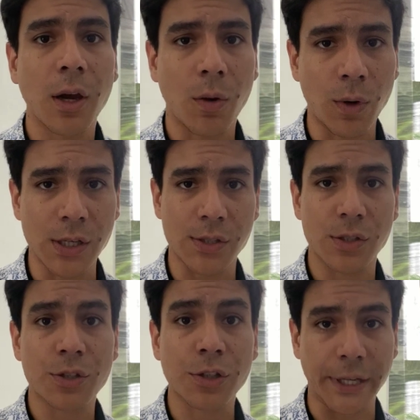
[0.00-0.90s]
was
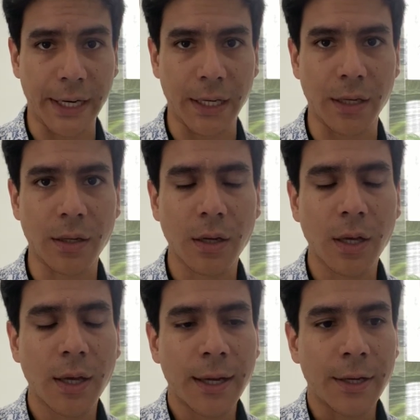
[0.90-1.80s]
training.
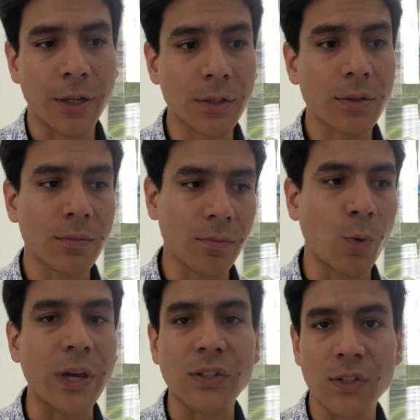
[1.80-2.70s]
Not
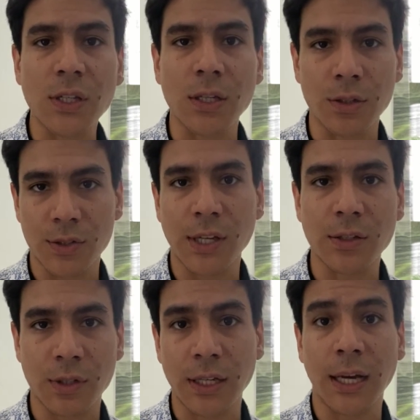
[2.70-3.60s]
wasting in the sense
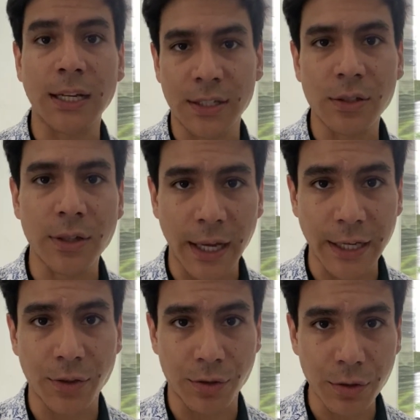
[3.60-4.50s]
that I didn't like
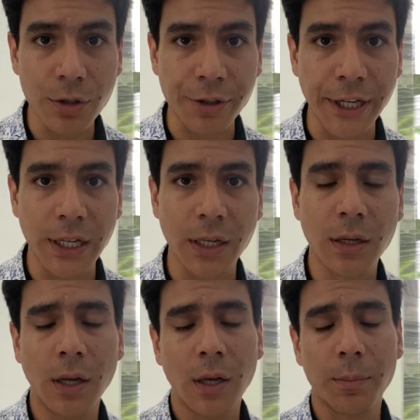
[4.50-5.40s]
to do training,
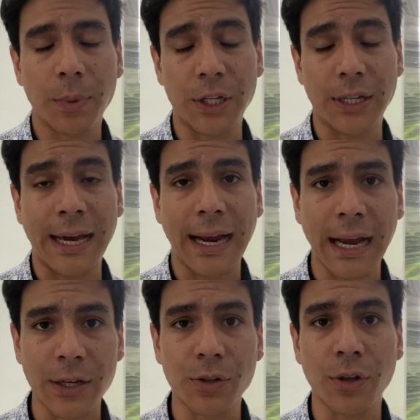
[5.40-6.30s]
but I
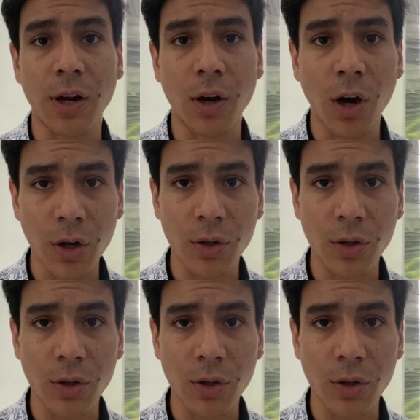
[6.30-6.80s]
had a lot